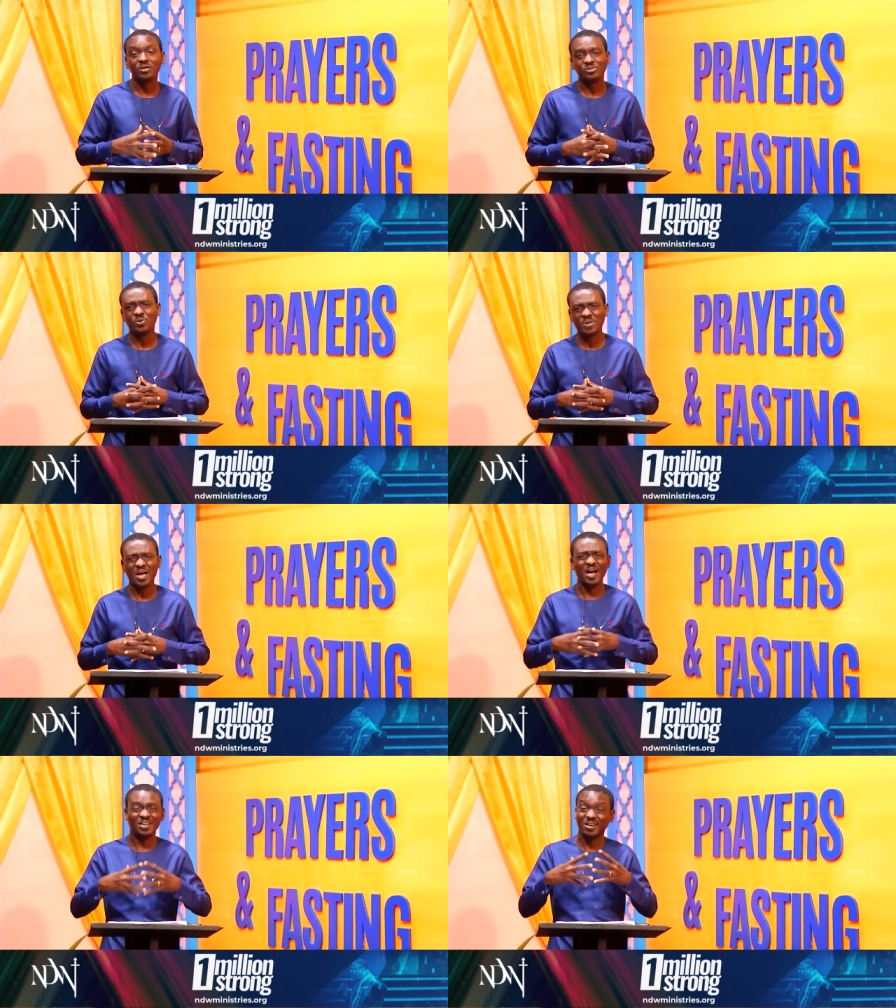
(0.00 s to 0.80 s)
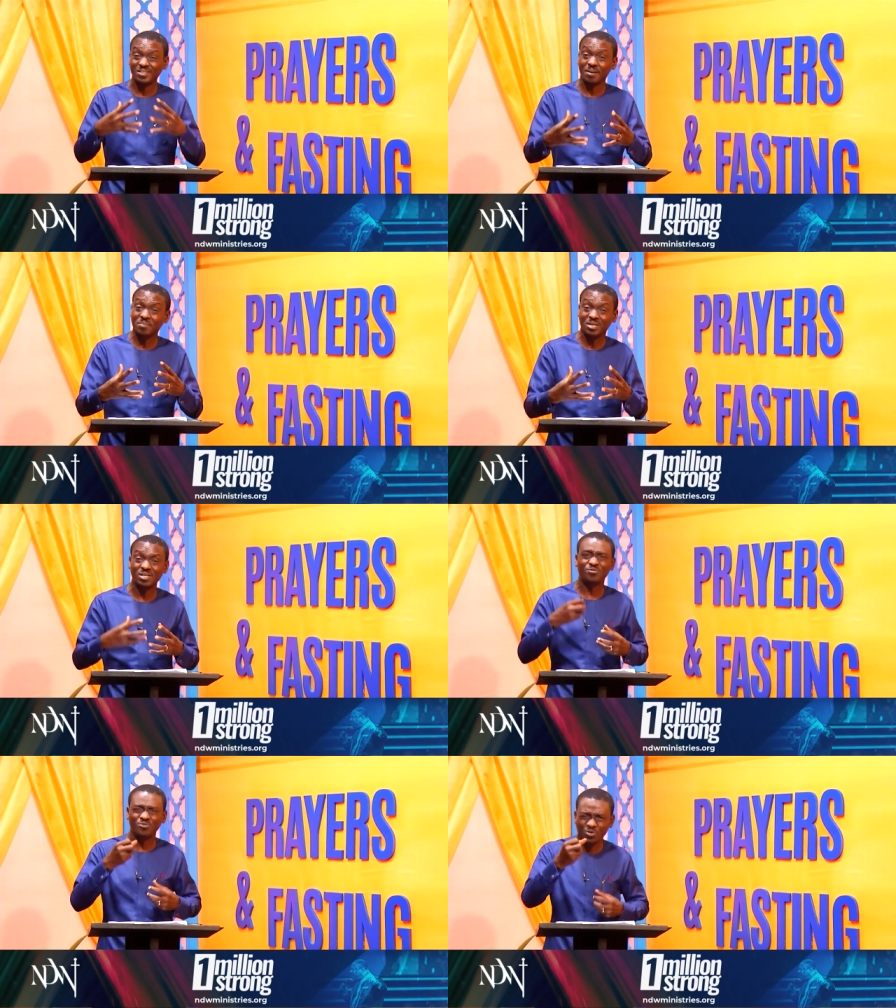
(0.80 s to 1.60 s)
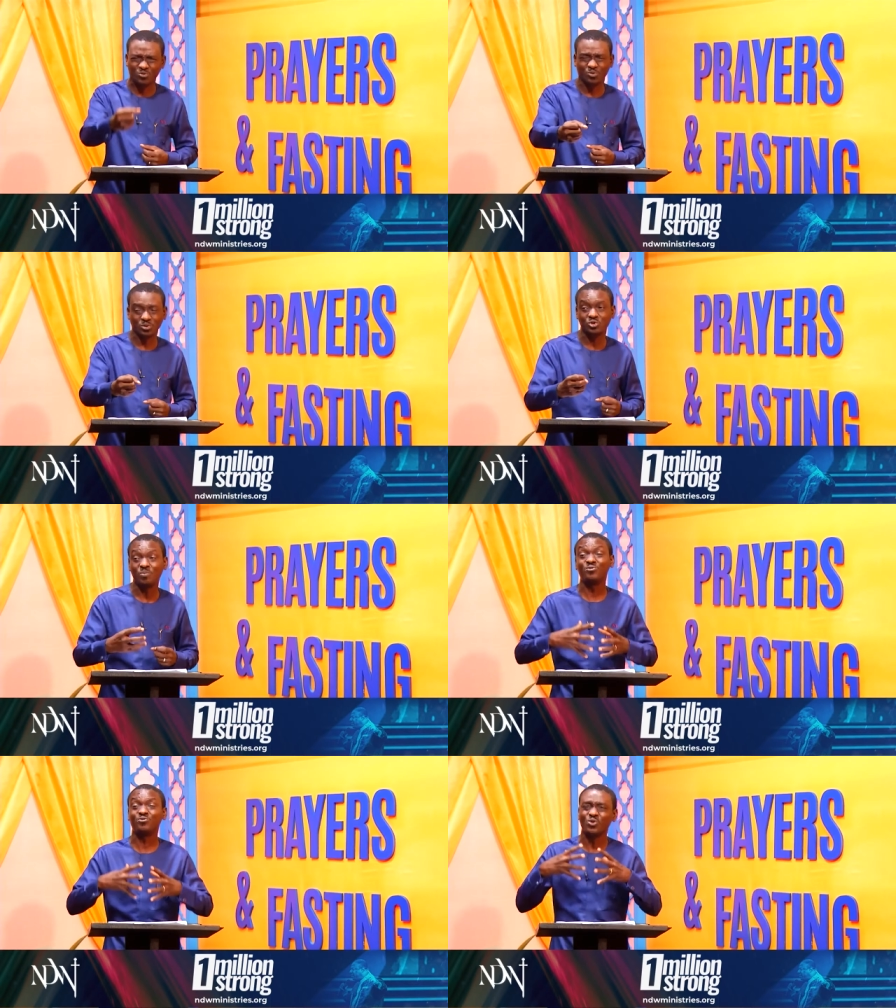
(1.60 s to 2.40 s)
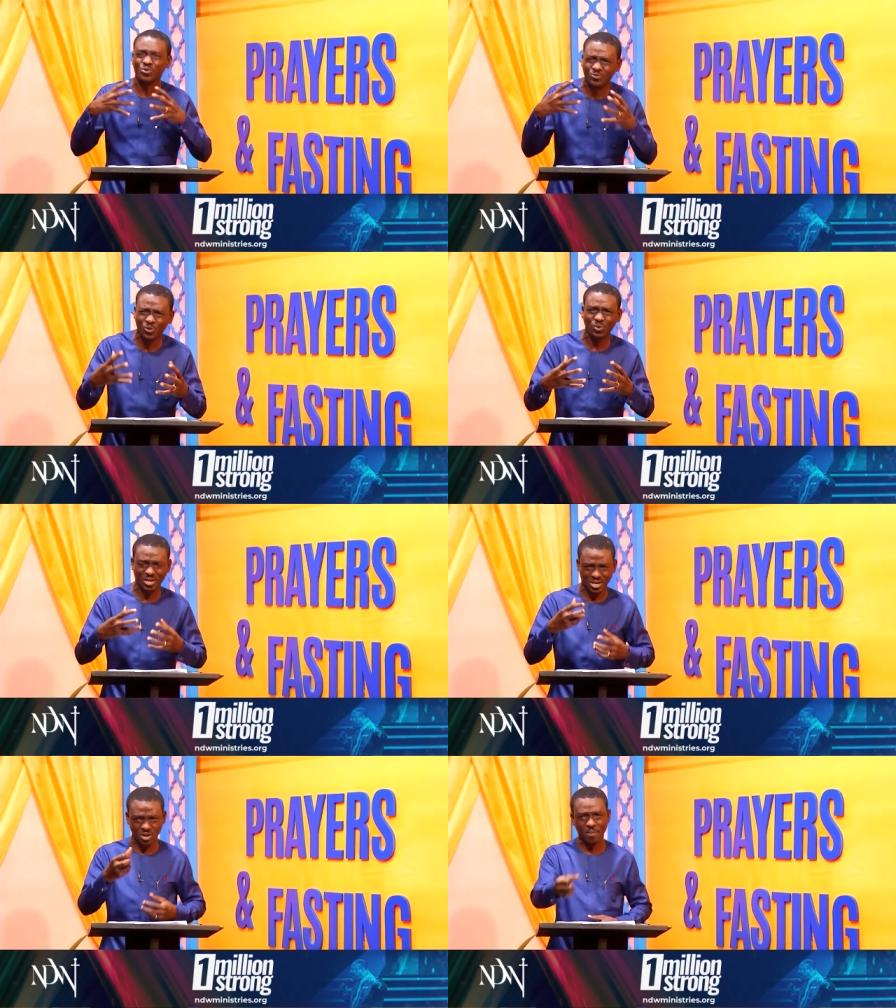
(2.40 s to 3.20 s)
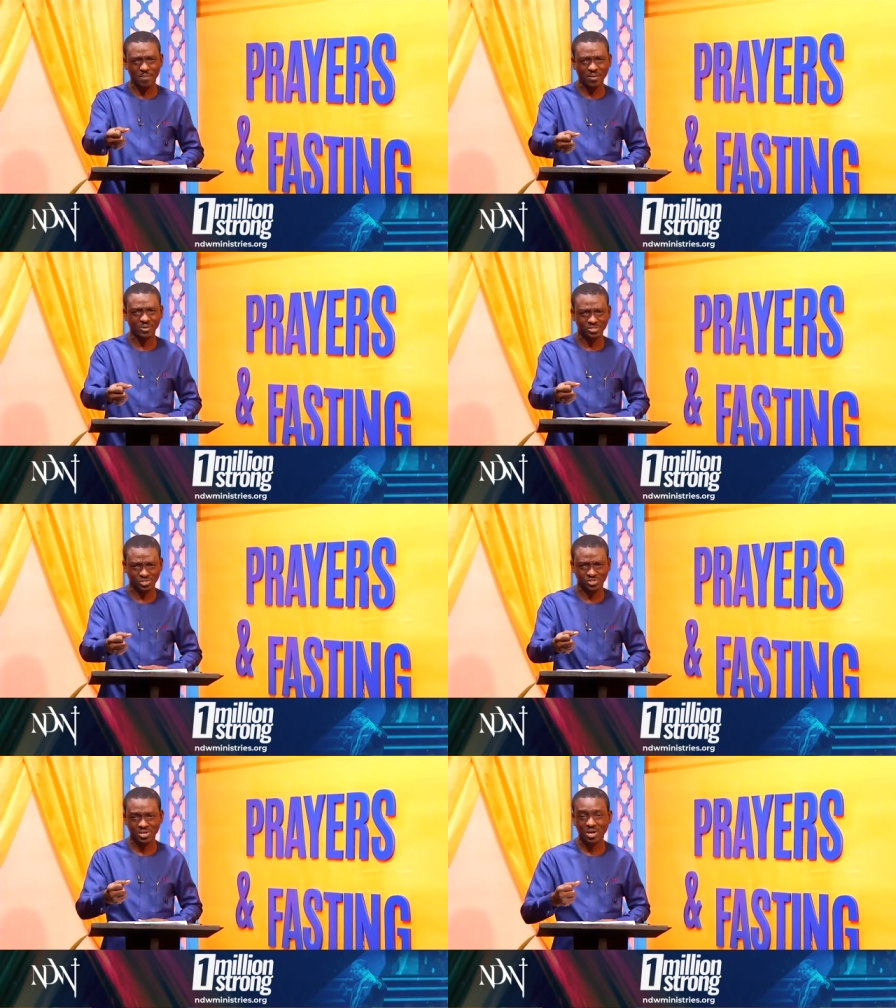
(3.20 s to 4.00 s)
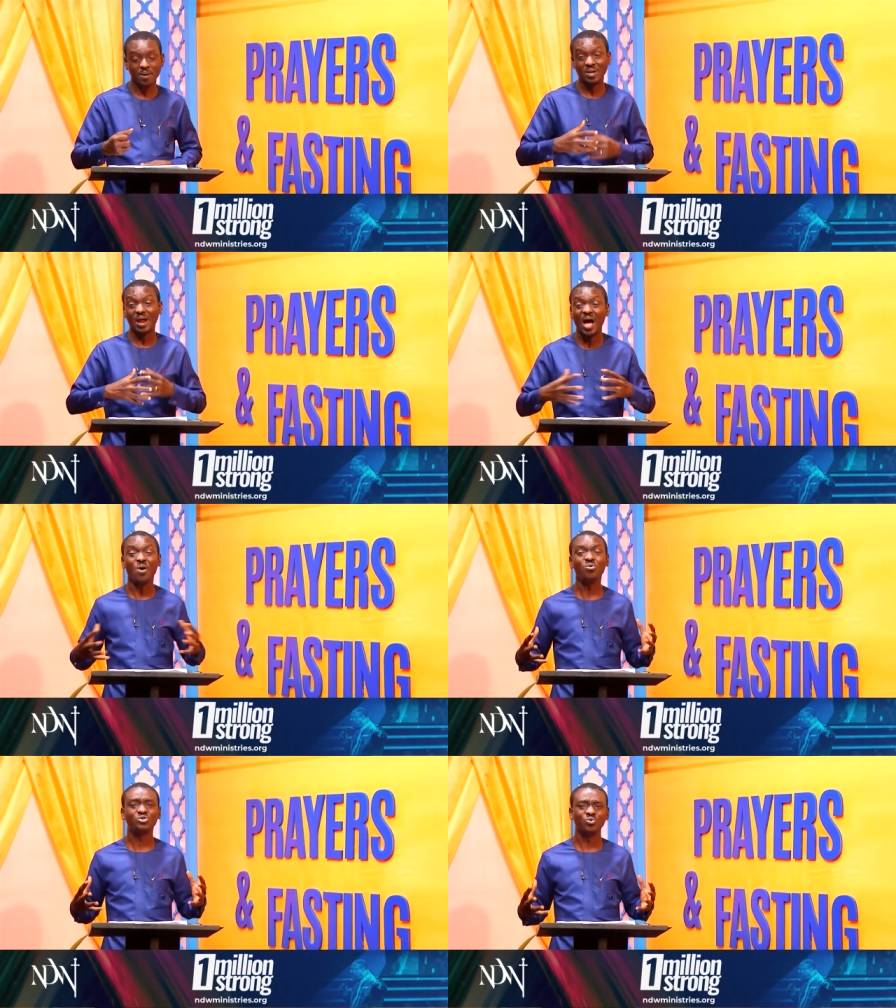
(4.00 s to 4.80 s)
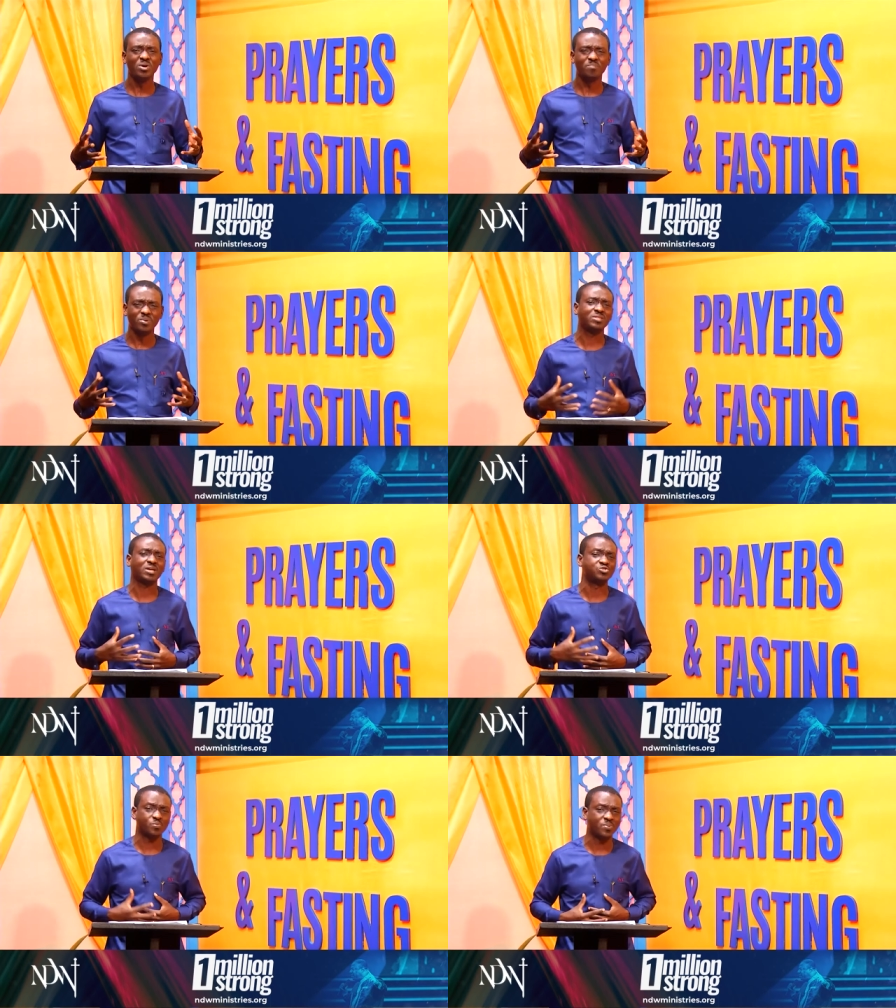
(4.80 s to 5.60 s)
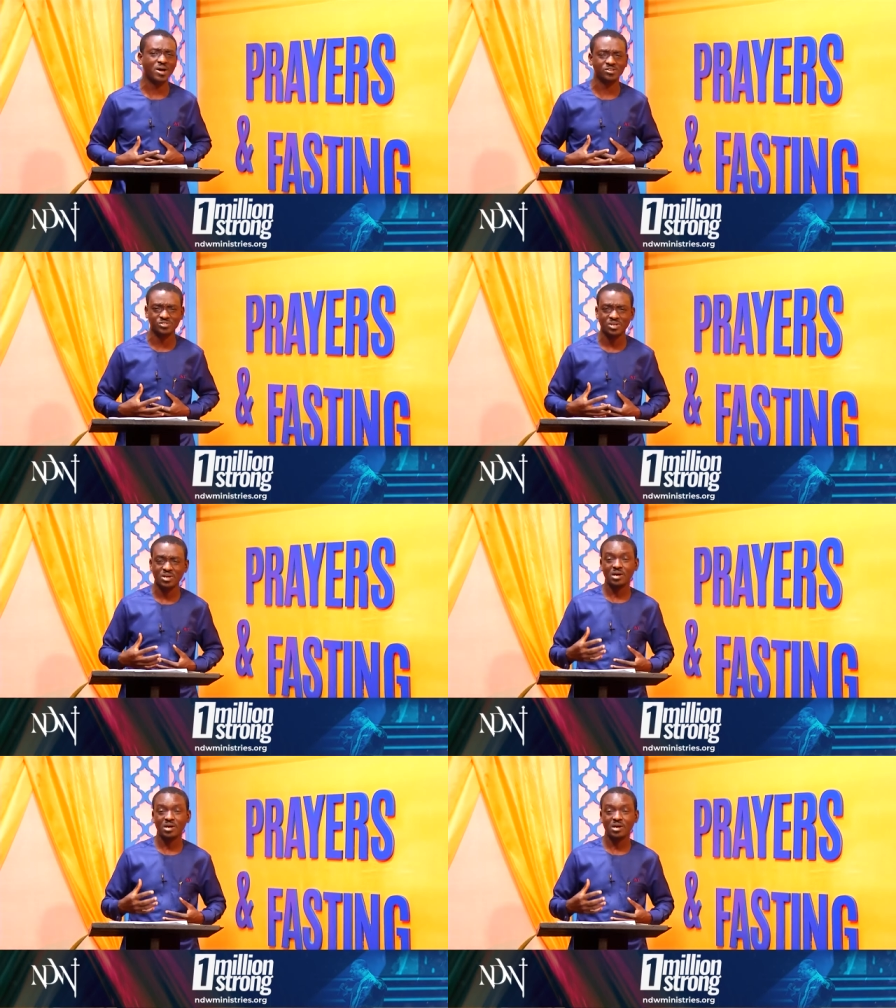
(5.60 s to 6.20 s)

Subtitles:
to be academically fruitful, to be fruitful in our marriages. But how do we bring that to pass?